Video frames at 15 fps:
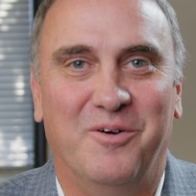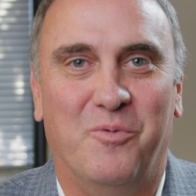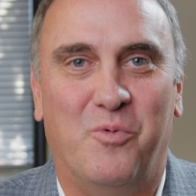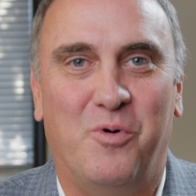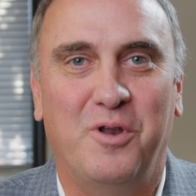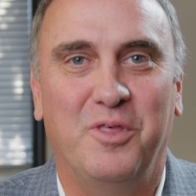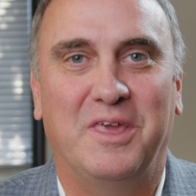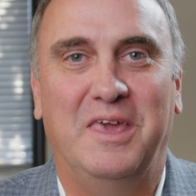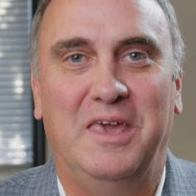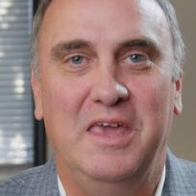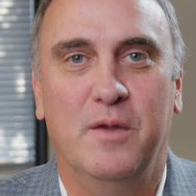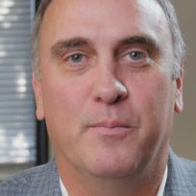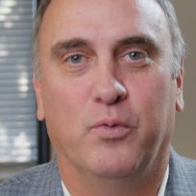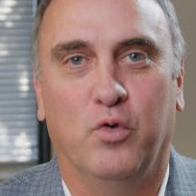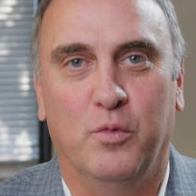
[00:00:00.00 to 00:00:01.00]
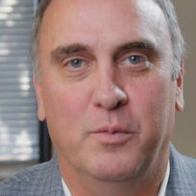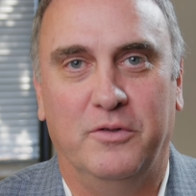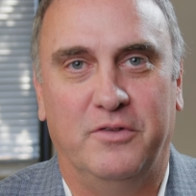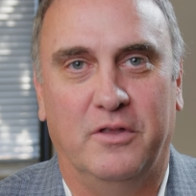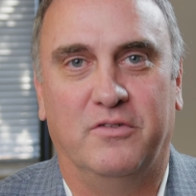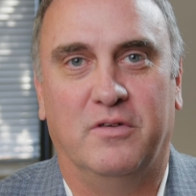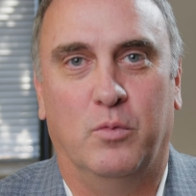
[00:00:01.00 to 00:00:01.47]
What are the key
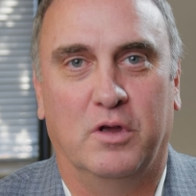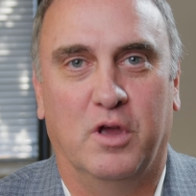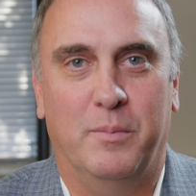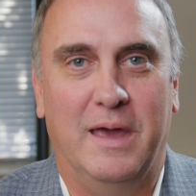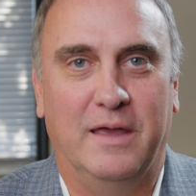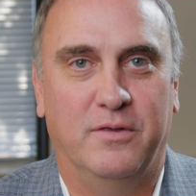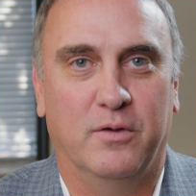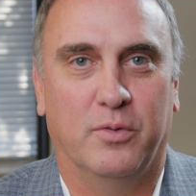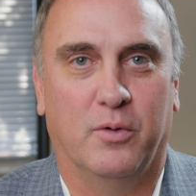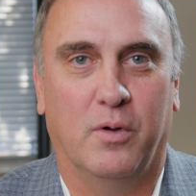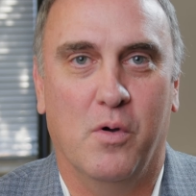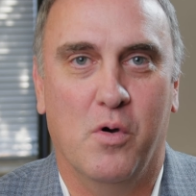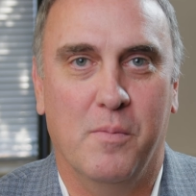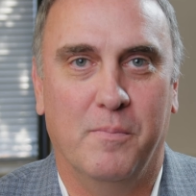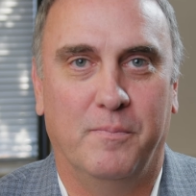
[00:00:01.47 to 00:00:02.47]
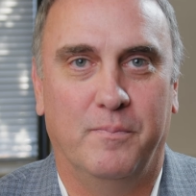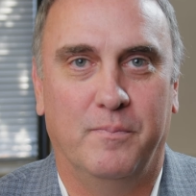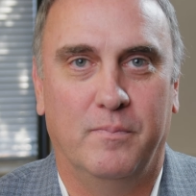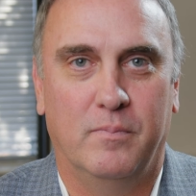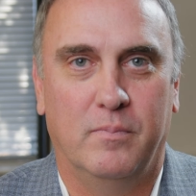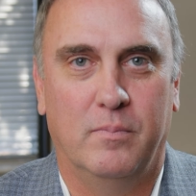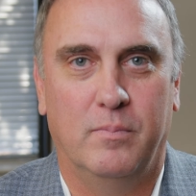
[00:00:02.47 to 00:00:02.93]
improvements that someone can make to their home?
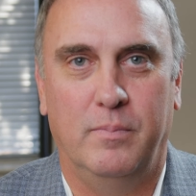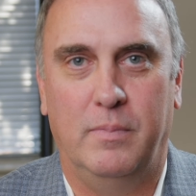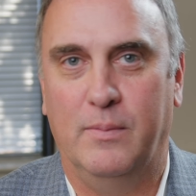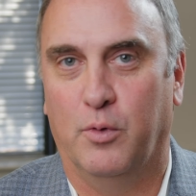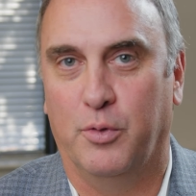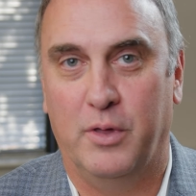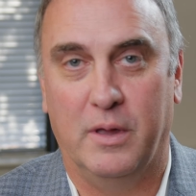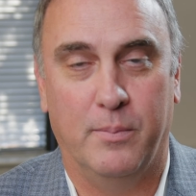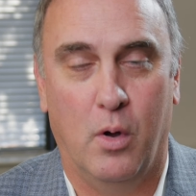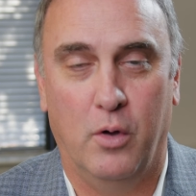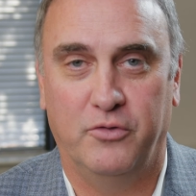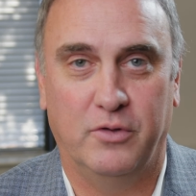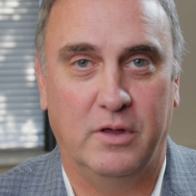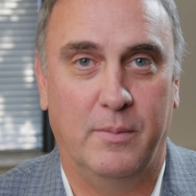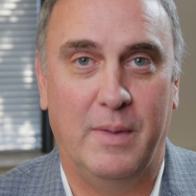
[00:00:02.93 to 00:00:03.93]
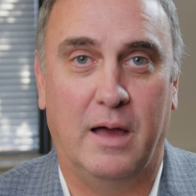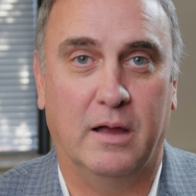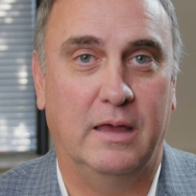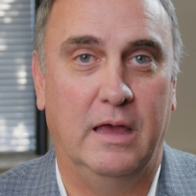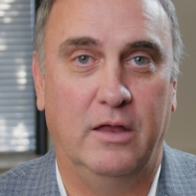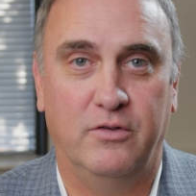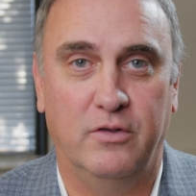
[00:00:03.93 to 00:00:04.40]
People think mostly about
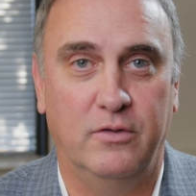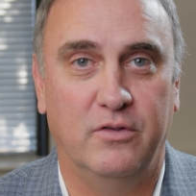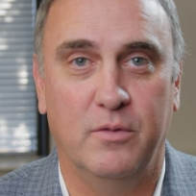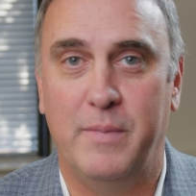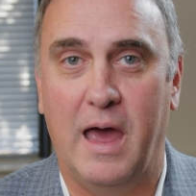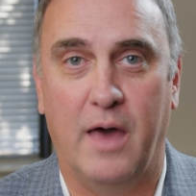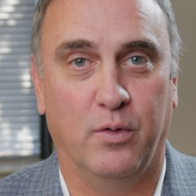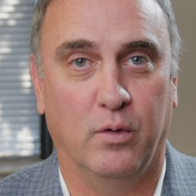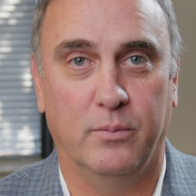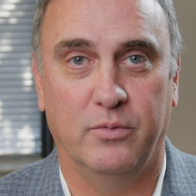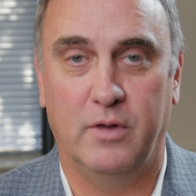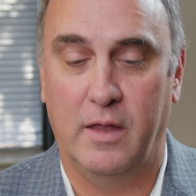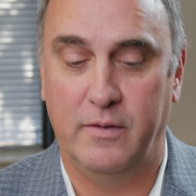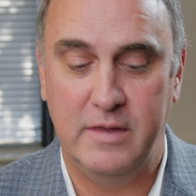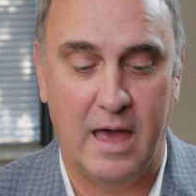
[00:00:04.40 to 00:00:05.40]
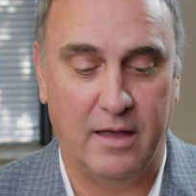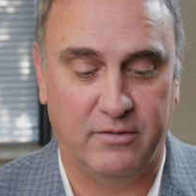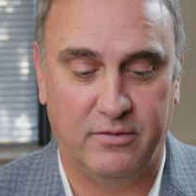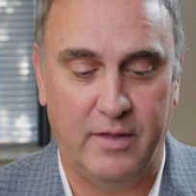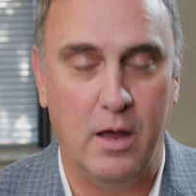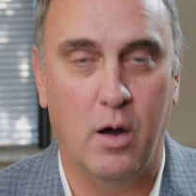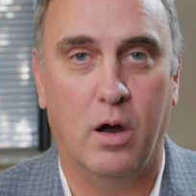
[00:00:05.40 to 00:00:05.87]
kitchens and bathrooms, and
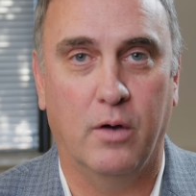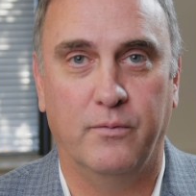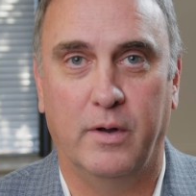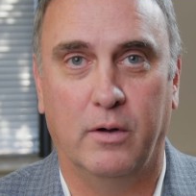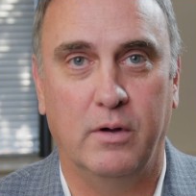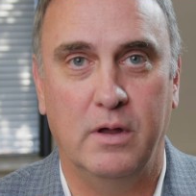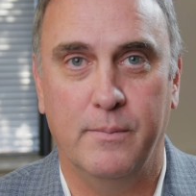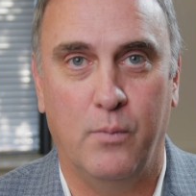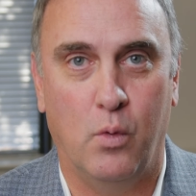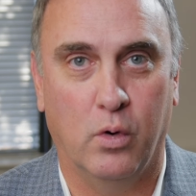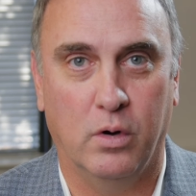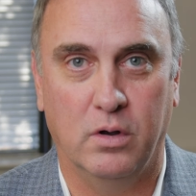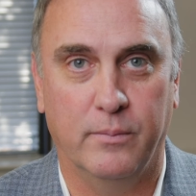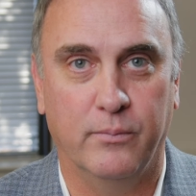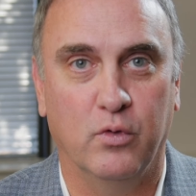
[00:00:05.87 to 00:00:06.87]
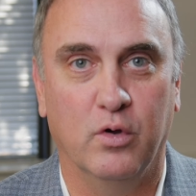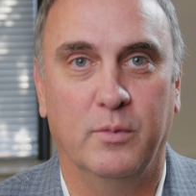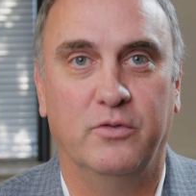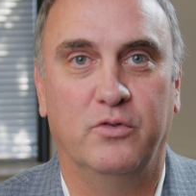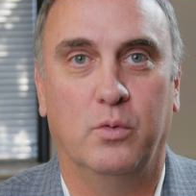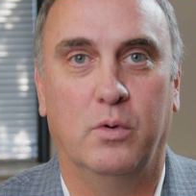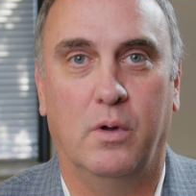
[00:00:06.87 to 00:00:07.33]
yes, they are very important
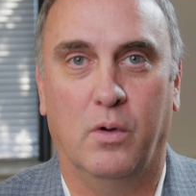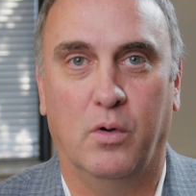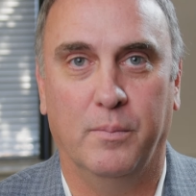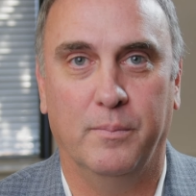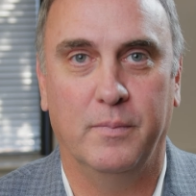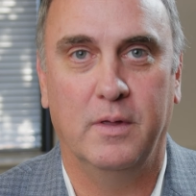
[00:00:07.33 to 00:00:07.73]
improvements to a home.